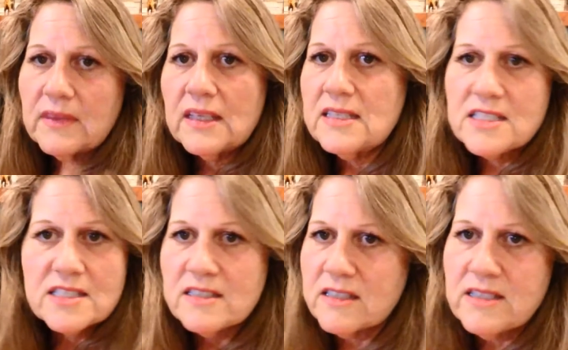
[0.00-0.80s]
it's
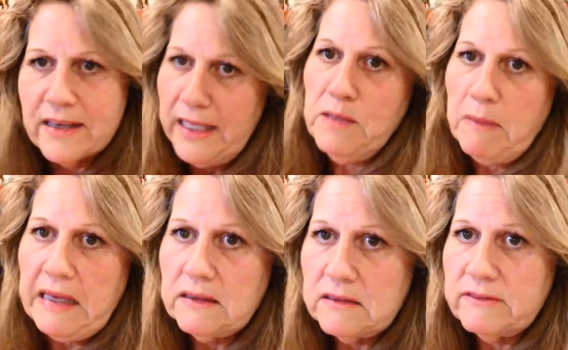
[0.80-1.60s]
just an
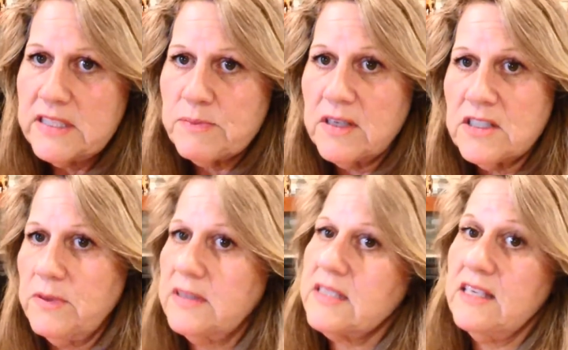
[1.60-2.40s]
email respond to
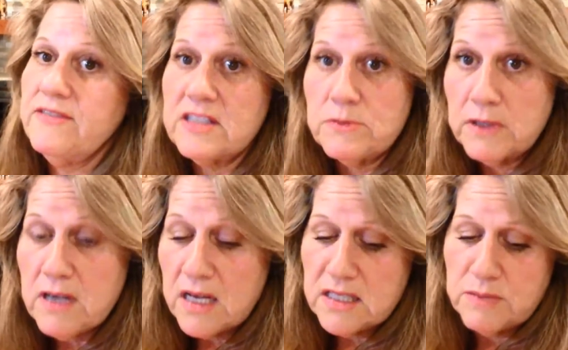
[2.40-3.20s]
it see if it's a real
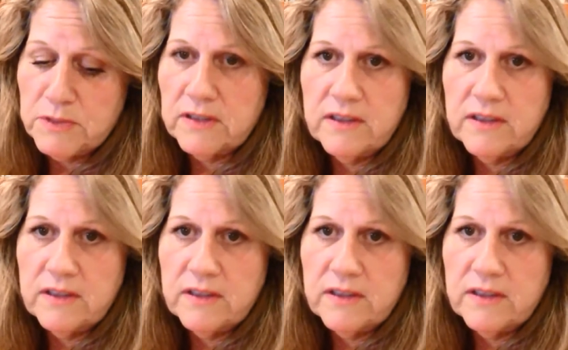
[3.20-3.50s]
customer